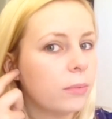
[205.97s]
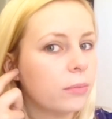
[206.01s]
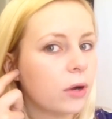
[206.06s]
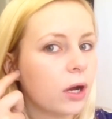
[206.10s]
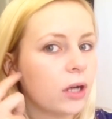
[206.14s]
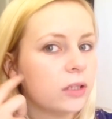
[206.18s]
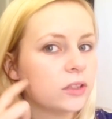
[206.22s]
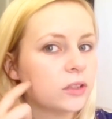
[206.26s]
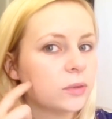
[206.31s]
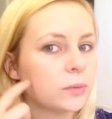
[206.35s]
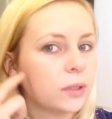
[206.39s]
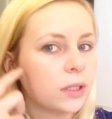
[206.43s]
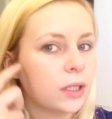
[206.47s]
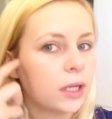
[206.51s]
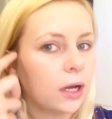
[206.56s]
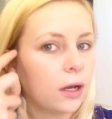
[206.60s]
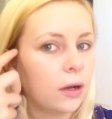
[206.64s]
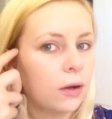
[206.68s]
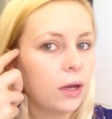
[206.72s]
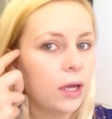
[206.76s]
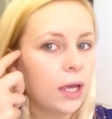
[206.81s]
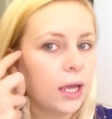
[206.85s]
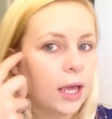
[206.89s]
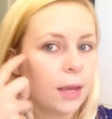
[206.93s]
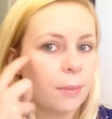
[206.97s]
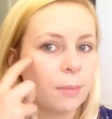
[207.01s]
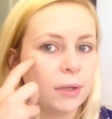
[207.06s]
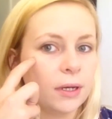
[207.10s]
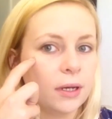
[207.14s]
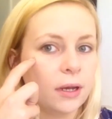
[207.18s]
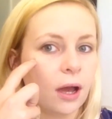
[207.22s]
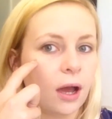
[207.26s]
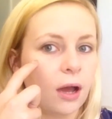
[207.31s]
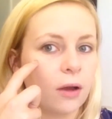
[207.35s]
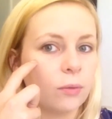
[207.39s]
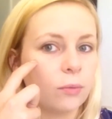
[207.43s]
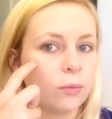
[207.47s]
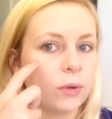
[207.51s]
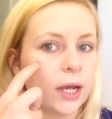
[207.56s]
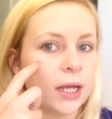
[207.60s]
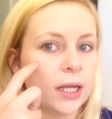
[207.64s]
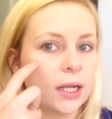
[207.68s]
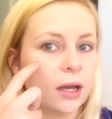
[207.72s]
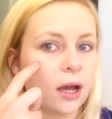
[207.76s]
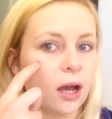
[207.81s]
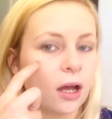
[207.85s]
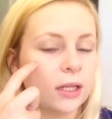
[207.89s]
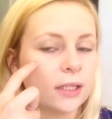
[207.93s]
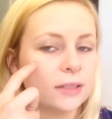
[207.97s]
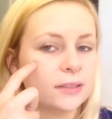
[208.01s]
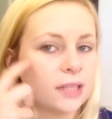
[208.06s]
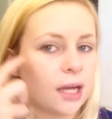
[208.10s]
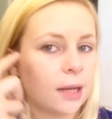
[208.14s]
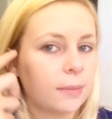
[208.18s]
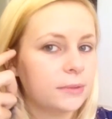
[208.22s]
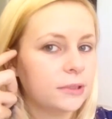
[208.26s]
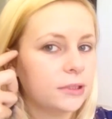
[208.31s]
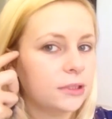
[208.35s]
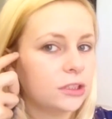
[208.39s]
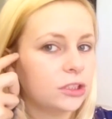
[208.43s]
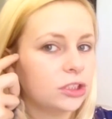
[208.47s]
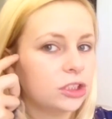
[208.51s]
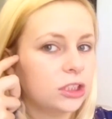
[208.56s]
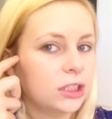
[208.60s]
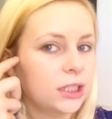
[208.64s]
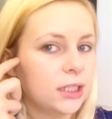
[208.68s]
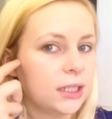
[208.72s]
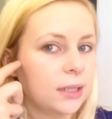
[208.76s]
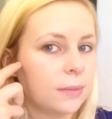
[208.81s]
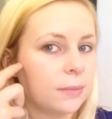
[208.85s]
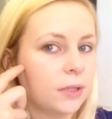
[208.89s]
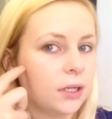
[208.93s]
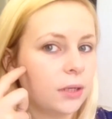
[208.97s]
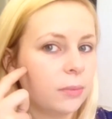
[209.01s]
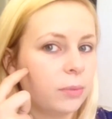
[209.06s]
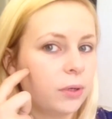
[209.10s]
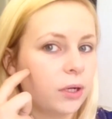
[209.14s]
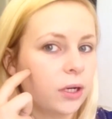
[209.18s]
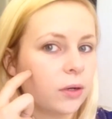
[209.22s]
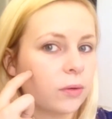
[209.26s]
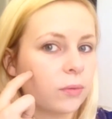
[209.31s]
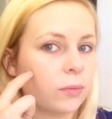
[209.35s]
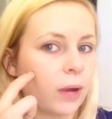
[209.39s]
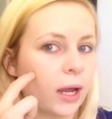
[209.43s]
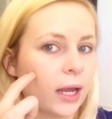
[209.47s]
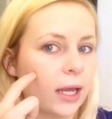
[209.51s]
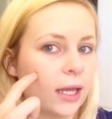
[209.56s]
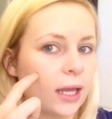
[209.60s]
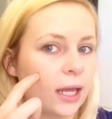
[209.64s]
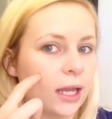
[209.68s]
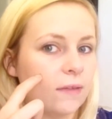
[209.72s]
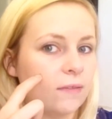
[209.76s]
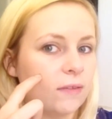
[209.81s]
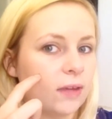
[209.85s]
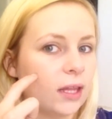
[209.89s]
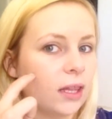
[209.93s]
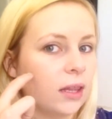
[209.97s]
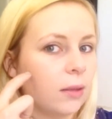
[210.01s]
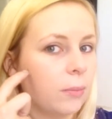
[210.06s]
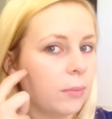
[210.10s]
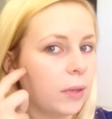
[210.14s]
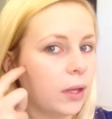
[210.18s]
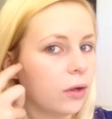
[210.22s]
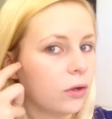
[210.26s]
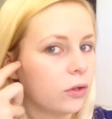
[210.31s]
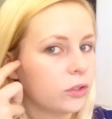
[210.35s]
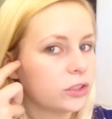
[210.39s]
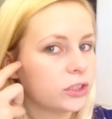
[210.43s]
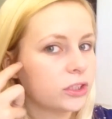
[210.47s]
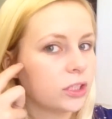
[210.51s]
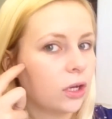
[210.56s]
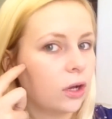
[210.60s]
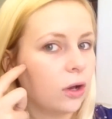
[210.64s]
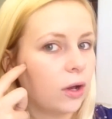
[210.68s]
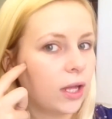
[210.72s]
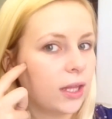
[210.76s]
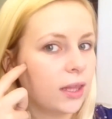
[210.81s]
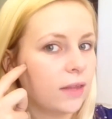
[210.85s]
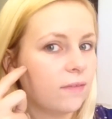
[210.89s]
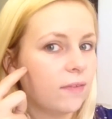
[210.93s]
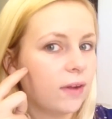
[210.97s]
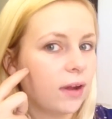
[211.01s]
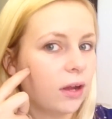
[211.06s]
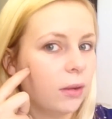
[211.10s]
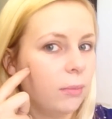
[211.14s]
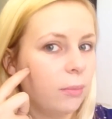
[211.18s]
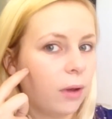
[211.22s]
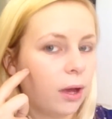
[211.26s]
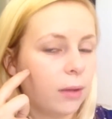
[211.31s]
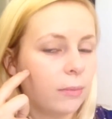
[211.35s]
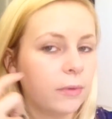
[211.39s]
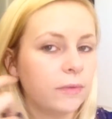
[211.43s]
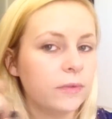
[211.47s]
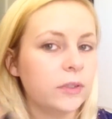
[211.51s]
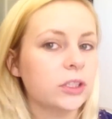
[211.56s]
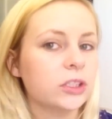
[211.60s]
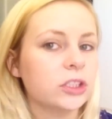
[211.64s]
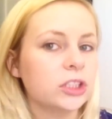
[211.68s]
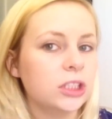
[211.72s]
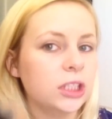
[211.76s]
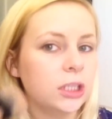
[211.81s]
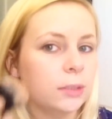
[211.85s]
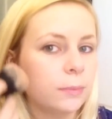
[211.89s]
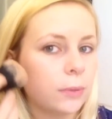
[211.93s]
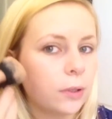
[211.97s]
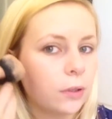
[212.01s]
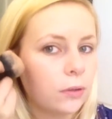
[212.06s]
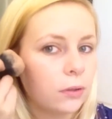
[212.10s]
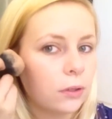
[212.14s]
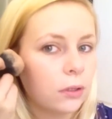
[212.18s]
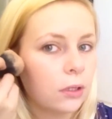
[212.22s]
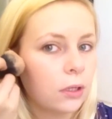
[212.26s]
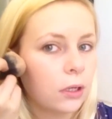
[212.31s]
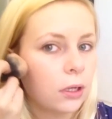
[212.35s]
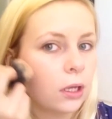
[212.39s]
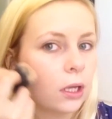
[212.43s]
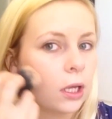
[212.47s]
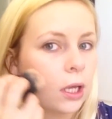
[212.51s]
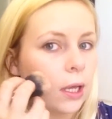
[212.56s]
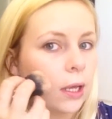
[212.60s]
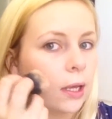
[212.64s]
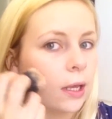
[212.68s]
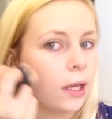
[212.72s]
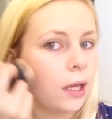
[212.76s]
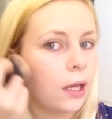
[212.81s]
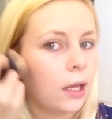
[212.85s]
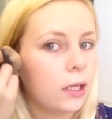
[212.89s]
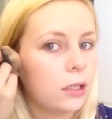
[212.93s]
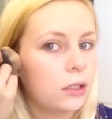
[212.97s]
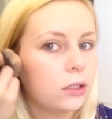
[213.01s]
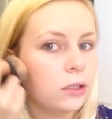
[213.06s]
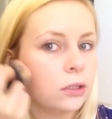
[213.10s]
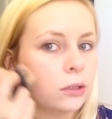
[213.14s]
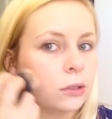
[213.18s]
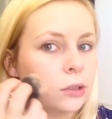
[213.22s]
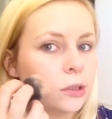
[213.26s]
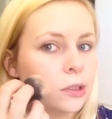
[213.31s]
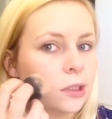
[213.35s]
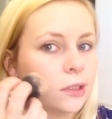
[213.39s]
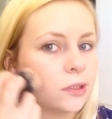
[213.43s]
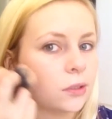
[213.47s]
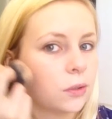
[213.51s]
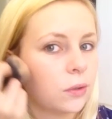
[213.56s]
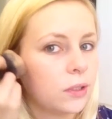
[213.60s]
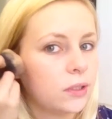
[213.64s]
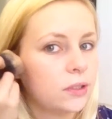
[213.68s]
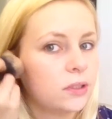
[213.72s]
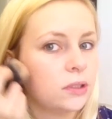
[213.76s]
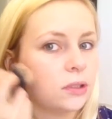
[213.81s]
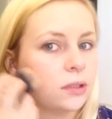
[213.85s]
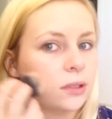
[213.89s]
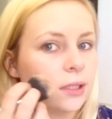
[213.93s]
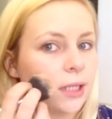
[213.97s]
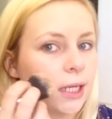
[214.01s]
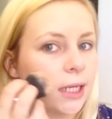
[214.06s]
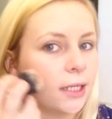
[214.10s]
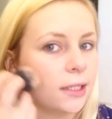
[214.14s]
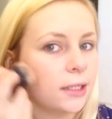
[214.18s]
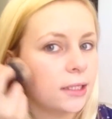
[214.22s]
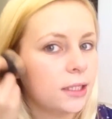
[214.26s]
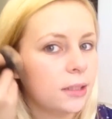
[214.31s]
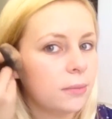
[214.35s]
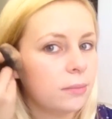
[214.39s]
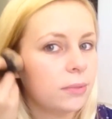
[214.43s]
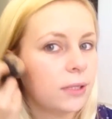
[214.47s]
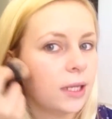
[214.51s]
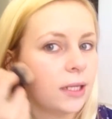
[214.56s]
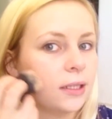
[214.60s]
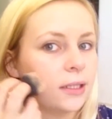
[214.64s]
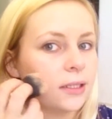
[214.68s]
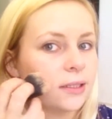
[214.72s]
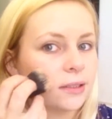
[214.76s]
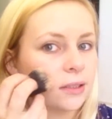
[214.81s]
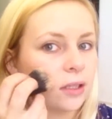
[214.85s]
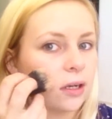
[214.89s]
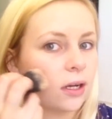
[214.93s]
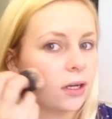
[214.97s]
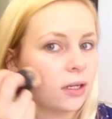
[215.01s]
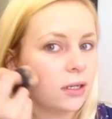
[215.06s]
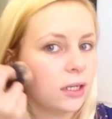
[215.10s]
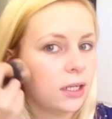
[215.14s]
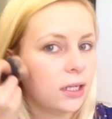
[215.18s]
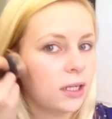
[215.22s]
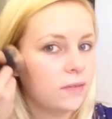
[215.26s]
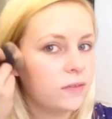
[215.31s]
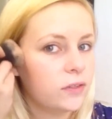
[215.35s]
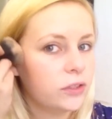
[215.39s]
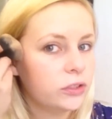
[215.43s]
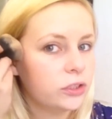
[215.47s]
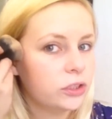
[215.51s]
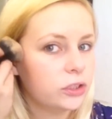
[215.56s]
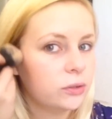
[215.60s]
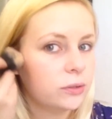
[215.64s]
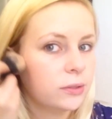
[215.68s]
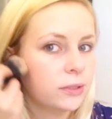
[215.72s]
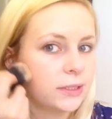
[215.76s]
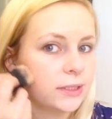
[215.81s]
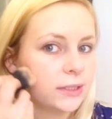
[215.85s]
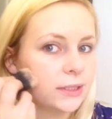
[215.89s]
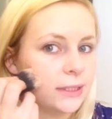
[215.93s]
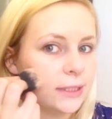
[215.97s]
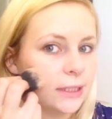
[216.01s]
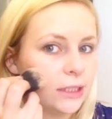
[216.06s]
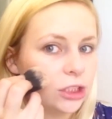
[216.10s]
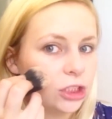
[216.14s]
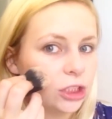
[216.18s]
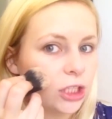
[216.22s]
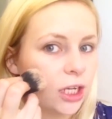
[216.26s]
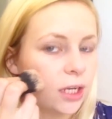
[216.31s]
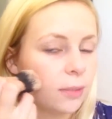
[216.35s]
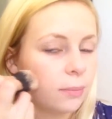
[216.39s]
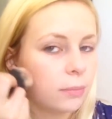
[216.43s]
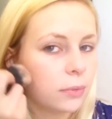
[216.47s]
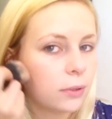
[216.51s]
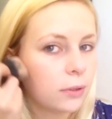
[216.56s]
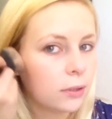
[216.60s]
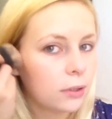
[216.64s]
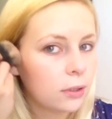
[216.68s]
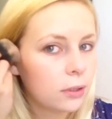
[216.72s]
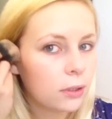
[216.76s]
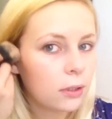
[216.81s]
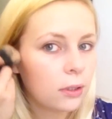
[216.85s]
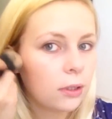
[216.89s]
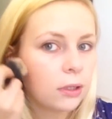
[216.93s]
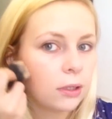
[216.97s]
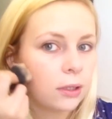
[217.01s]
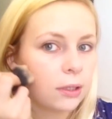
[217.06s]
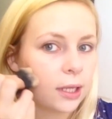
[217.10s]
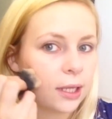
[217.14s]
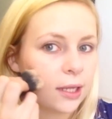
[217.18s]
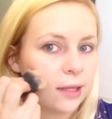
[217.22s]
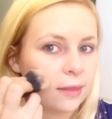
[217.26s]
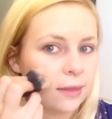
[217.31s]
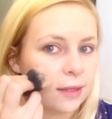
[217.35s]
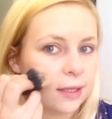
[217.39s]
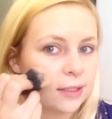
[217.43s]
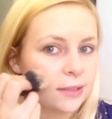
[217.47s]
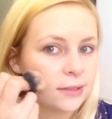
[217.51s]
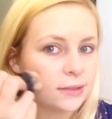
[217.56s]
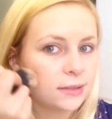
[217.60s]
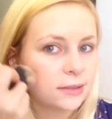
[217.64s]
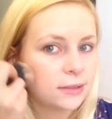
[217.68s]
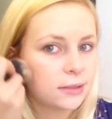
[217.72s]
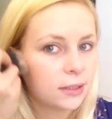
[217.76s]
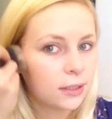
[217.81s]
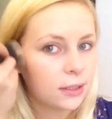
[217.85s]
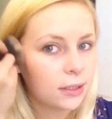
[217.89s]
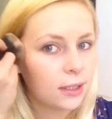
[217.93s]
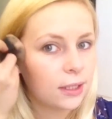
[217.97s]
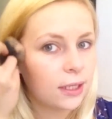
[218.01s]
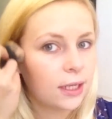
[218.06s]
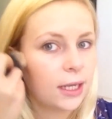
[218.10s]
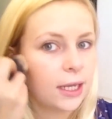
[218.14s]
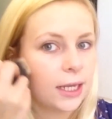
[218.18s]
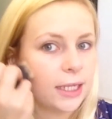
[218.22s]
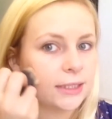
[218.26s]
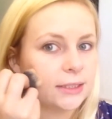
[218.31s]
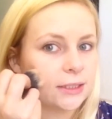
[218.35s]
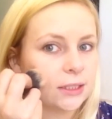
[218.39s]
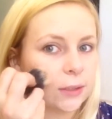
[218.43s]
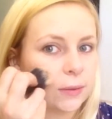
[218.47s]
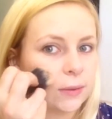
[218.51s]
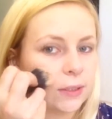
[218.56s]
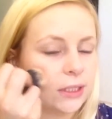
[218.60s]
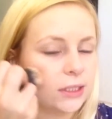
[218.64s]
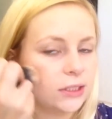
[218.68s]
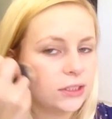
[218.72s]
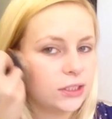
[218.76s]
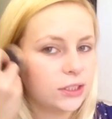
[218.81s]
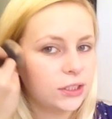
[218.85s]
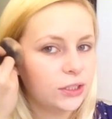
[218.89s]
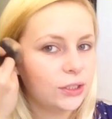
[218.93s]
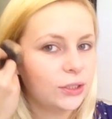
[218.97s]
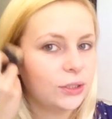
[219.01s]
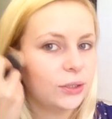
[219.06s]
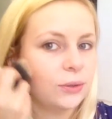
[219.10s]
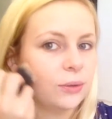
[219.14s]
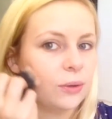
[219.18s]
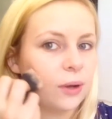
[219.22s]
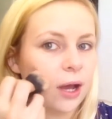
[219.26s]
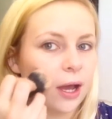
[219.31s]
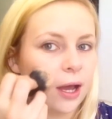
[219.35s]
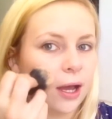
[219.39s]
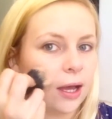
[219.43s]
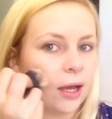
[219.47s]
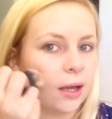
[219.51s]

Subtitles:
bronzer would go, but not right on the tops of your cheek. I'm going to put it right kind of in the middle, so at the very bottom of your cheekbone. And just going to lightly blend this on. And if you do a C shape like this, it's going to